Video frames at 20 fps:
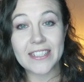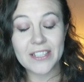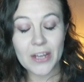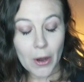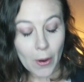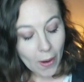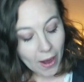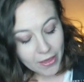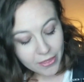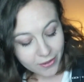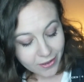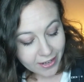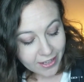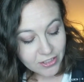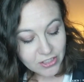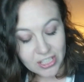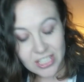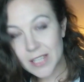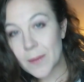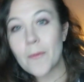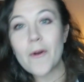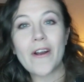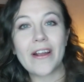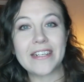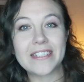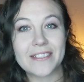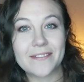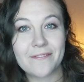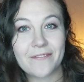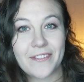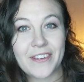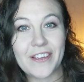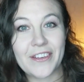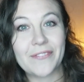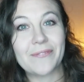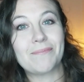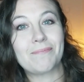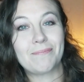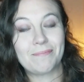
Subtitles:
So I thought I'd just summarize them for you.